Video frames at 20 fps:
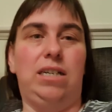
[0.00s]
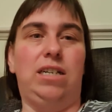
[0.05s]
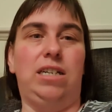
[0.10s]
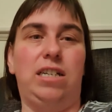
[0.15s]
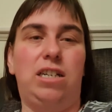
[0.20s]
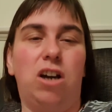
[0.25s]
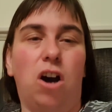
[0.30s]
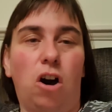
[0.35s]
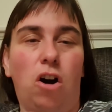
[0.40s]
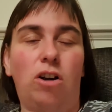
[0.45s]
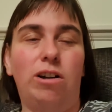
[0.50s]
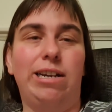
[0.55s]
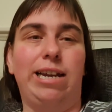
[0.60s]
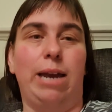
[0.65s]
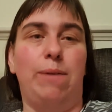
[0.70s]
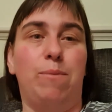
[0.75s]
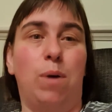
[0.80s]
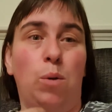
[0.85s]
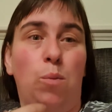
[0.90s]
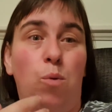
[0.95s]
can't get
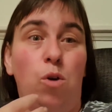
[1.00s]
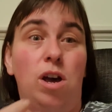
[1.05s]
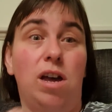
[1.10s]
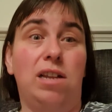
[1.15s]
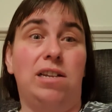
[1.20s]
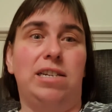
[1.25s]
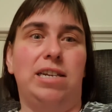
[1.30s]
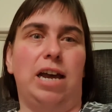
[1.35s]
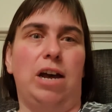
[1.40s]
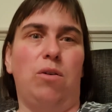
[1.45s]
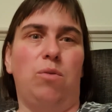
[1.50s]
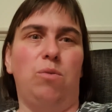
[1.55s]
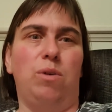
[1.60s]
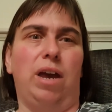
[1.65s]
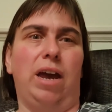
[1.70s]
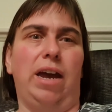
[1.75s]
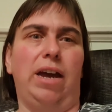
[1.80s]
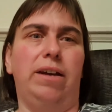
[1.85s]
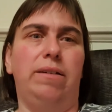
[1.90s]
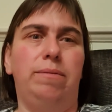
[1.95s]
my words out.
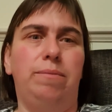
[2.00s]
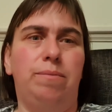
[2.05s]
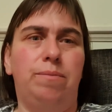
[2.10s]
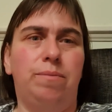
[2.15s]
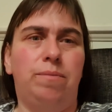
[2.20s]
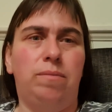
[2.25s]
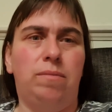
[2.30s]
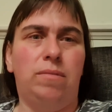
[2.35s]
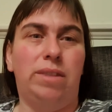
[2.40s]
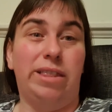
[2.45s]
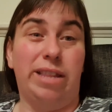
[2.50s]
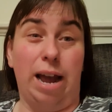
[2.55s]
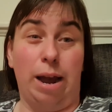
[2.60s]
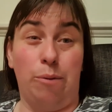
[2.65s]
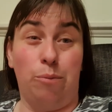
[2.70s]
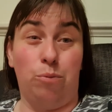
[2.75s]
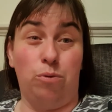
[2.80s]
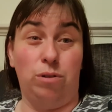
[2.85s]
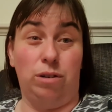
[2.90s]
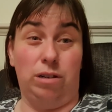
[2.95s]
Yeah, that
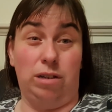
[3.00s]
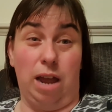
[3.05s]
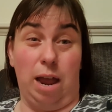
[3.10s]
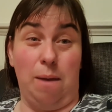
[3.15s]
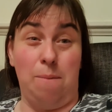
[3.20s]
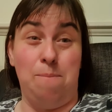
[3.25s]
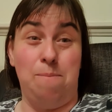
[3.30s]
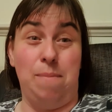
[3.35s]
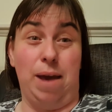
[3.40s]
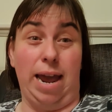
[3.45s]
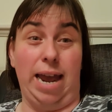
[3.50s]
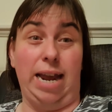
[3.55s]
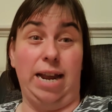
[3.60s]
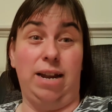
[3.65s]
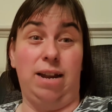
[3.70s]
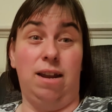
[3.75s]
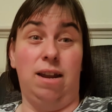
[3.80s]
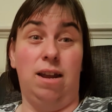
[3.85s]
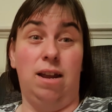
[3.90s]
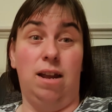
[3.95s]
was a
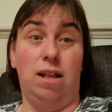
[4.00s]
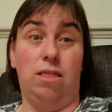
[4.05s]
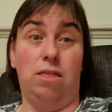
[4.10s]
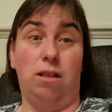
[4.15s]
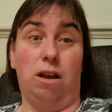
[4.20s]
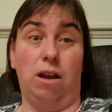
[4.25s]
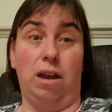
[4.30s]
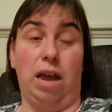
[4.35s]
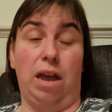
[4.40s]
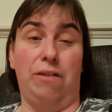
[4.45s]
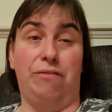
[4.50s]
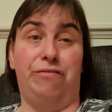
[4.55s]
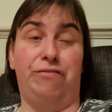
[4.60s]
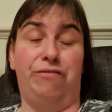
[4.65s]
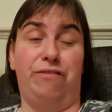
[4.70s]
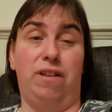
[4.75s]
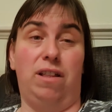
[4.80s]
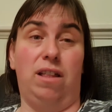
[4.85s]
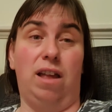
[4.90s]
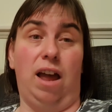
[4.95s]
main like
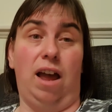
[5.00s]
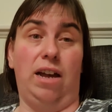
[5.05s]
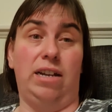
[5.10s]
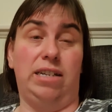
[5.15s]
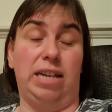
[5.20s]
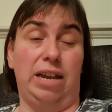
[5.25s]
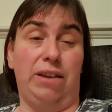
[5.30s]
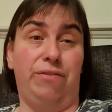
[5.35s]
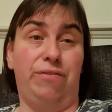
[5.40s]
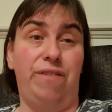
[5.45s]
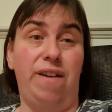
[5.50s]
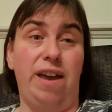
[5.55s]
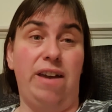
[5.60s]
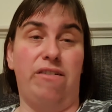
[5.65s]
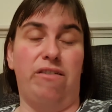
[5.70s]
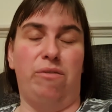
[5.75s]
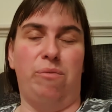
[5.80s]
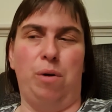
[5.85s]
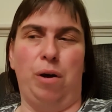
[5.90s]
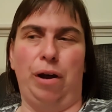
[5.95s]
as a fear
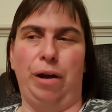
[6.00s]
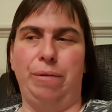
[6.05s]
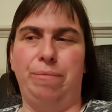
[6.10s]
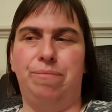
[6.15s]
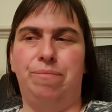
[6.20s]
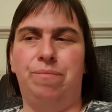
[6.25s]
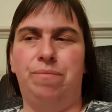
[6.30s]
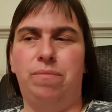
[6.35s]
of mine.